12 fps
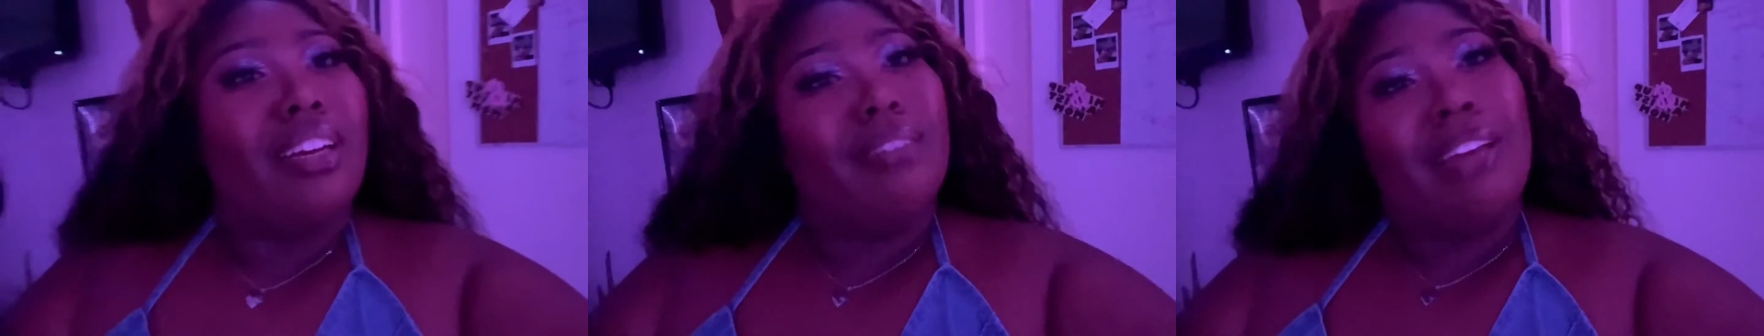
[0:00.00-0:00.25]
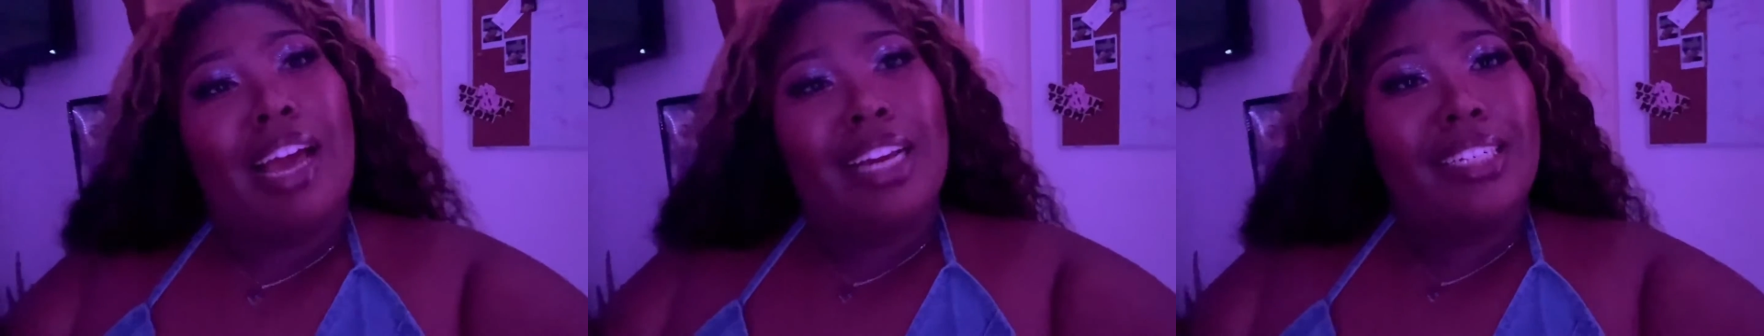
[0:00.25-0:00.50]

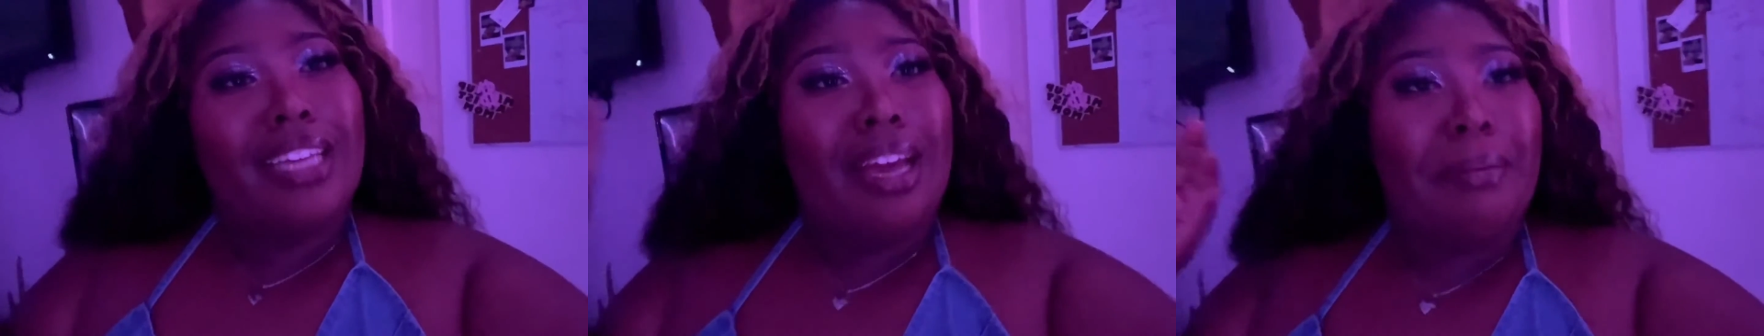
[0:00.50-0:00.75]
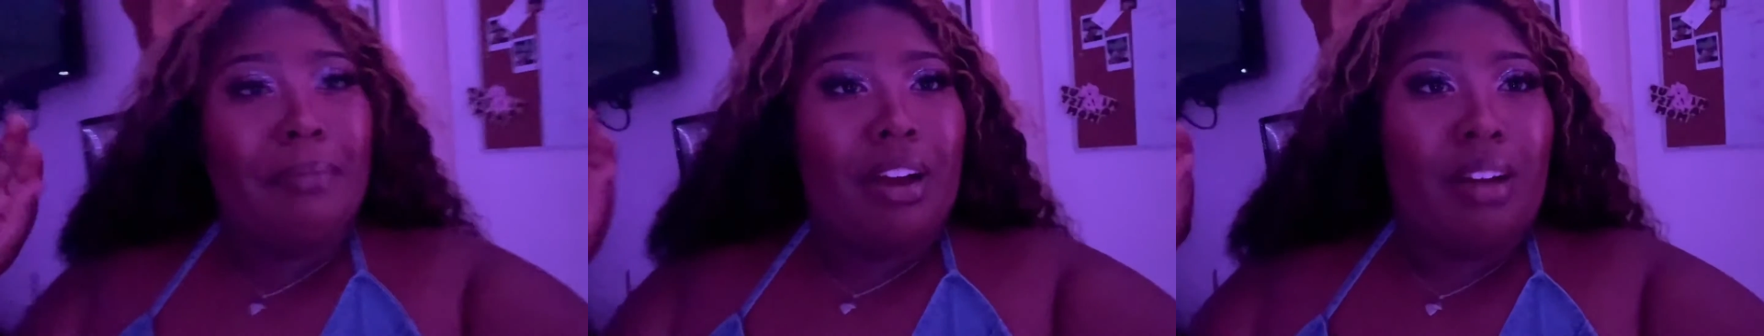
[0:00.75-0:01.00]

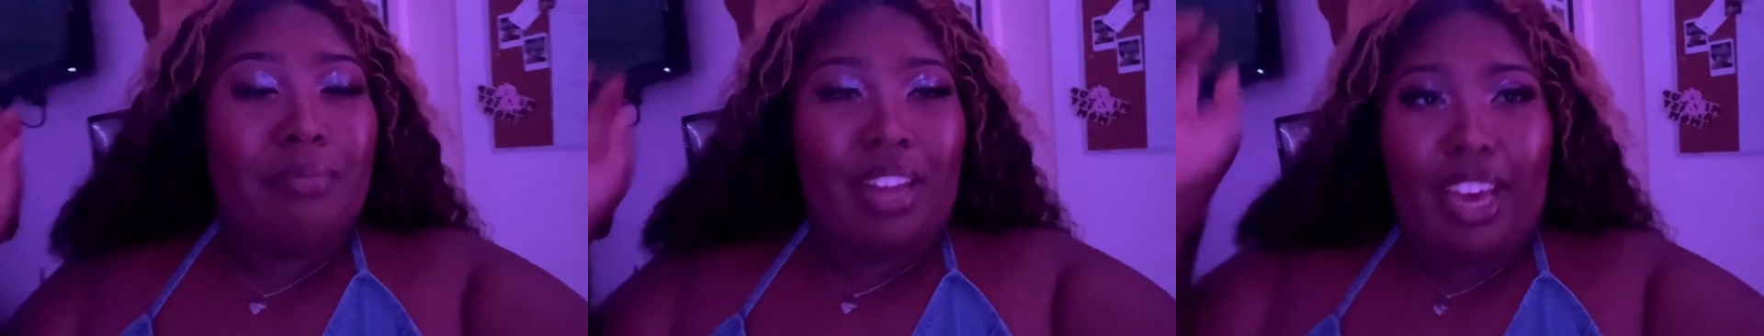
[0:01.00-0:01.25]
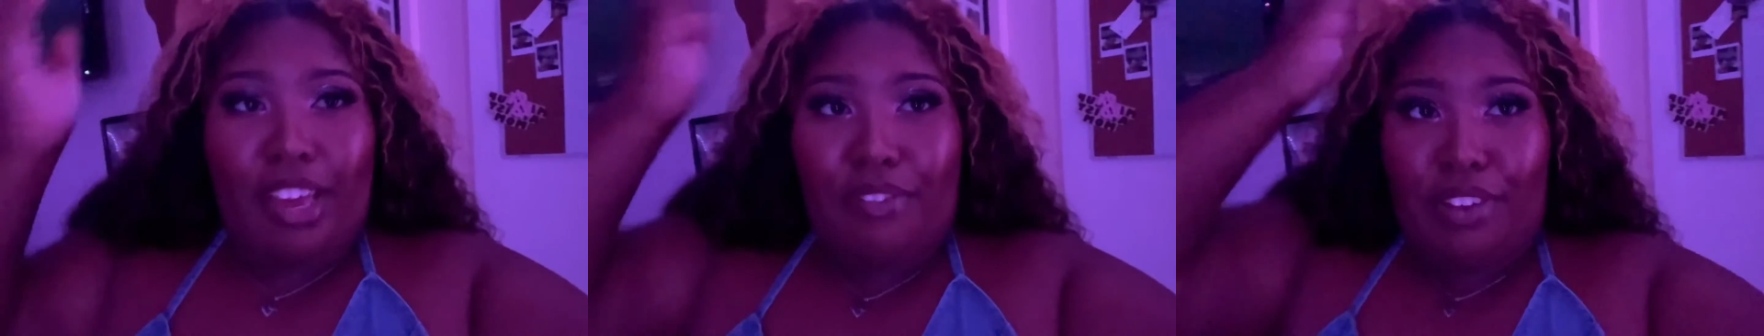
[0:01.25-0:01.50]
Hashtag mom
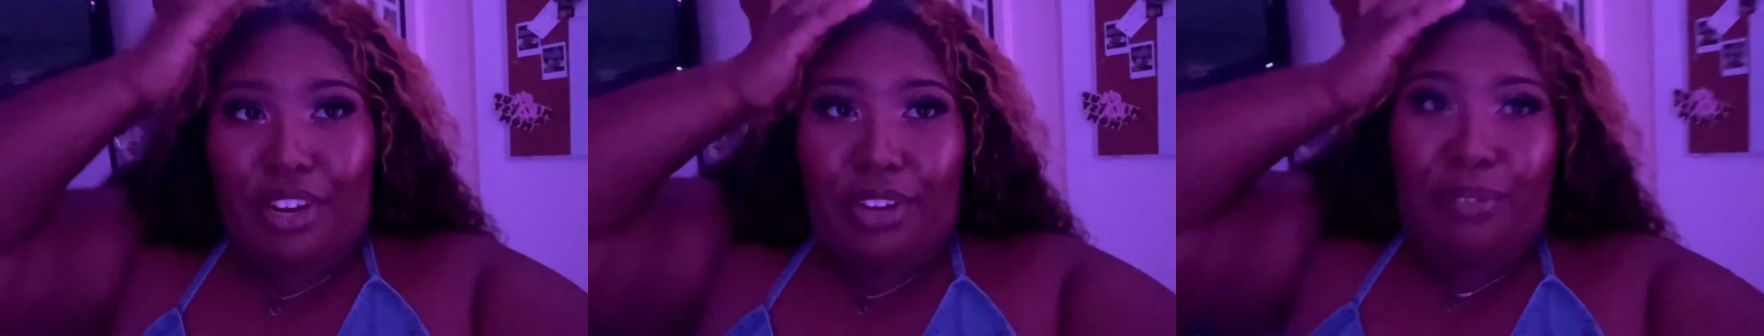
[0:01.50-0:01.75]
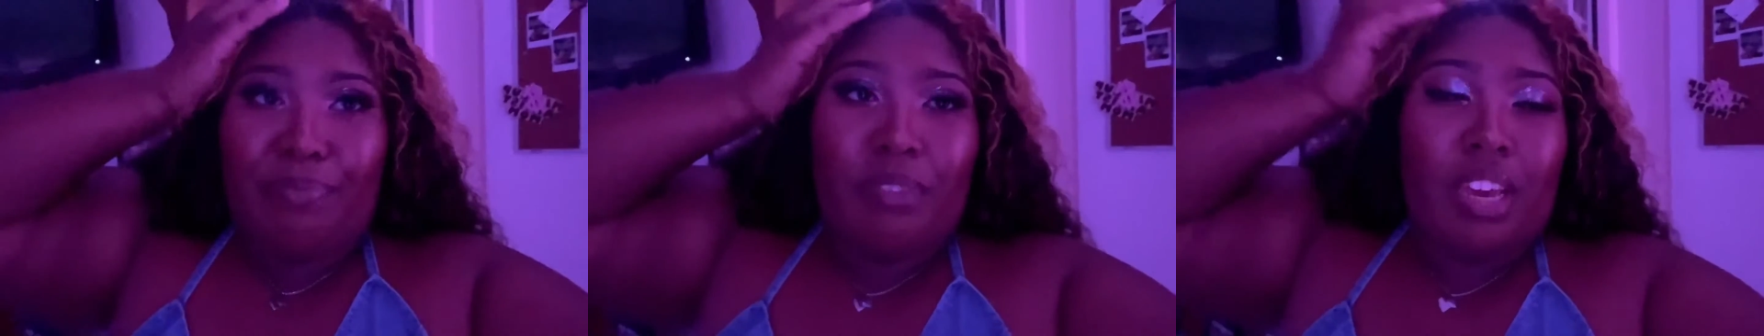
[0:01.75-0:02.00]
life, you
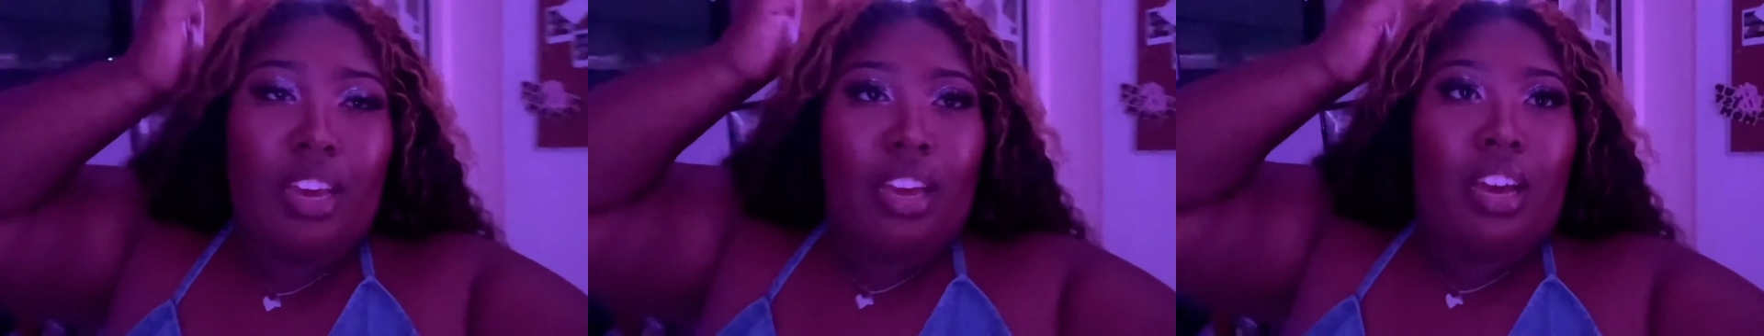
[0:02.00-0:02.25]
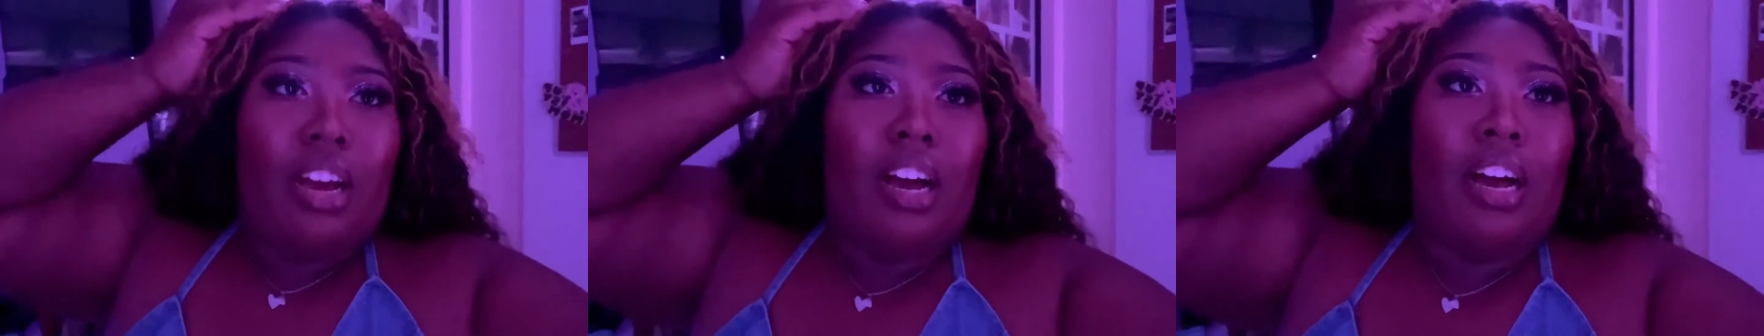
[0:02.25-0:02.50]

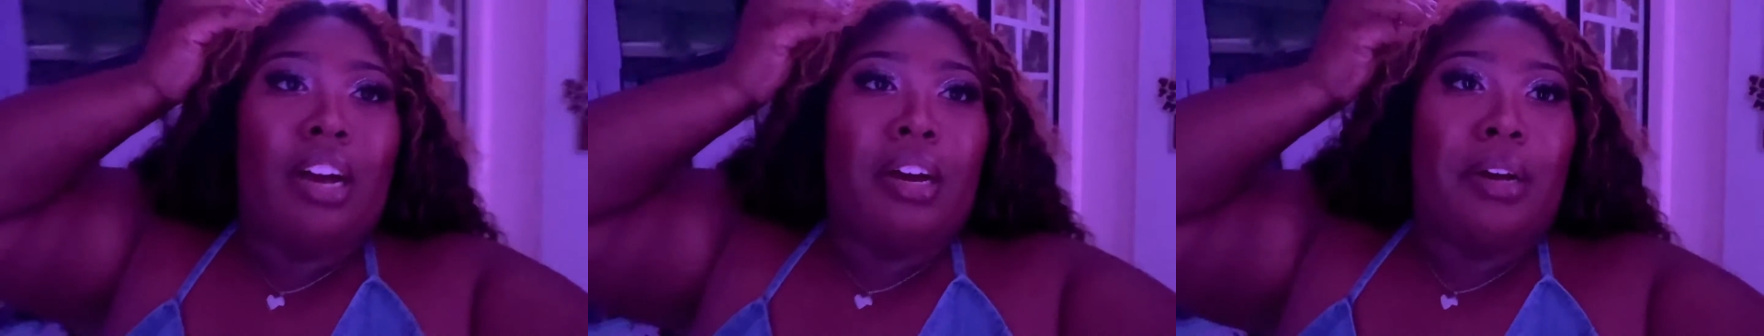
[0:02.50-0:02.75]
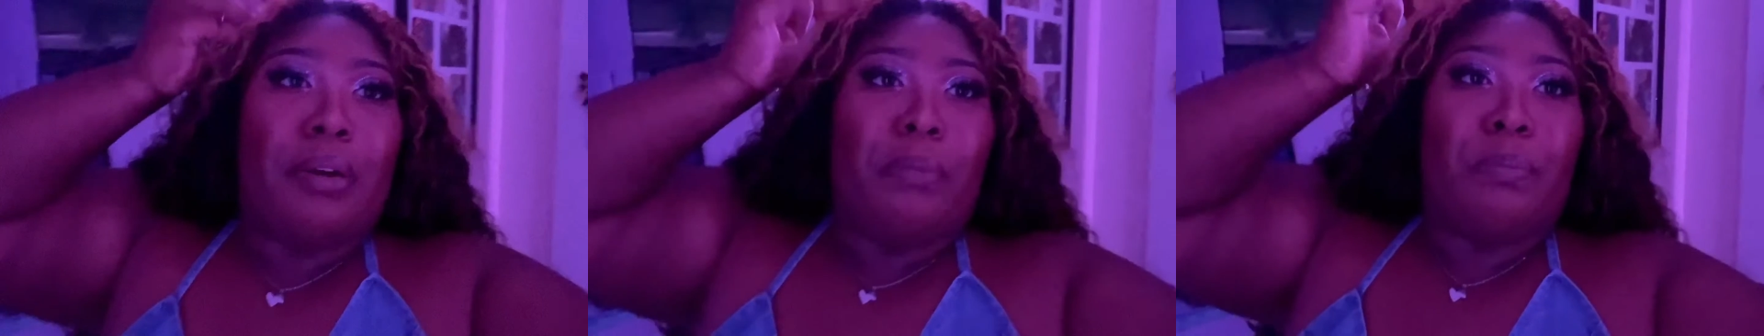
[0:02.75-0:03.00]

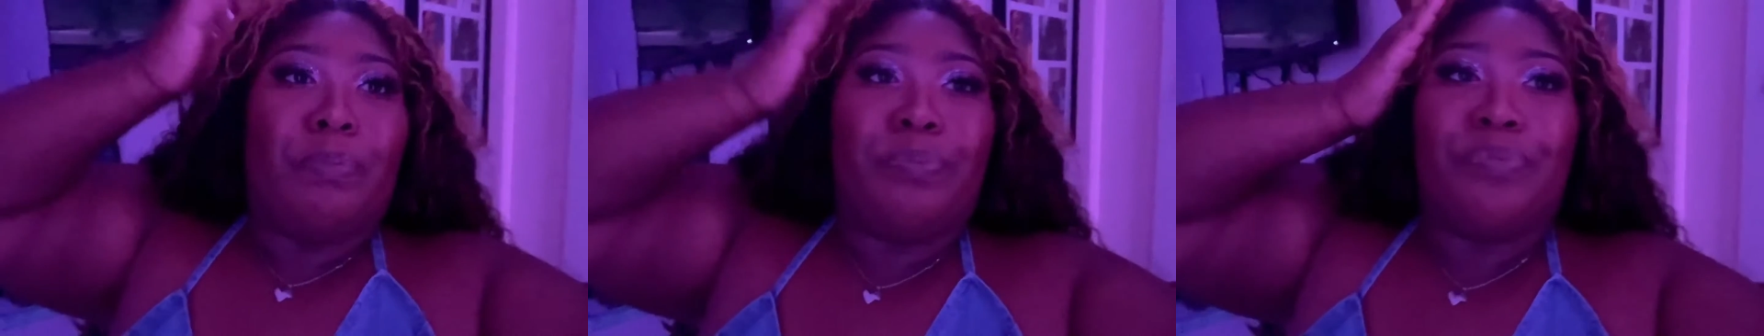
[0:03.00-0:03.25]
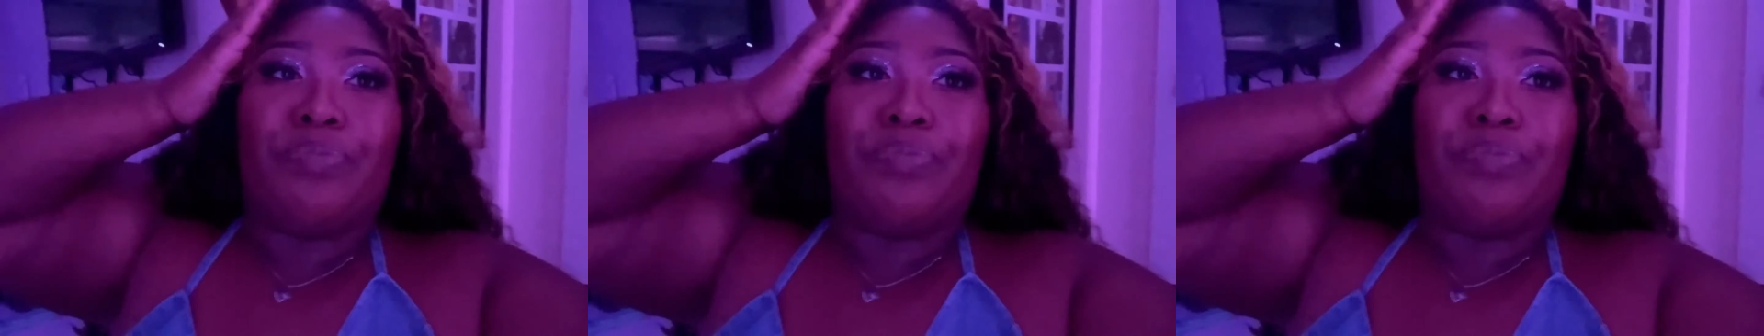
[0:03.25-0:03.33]
know.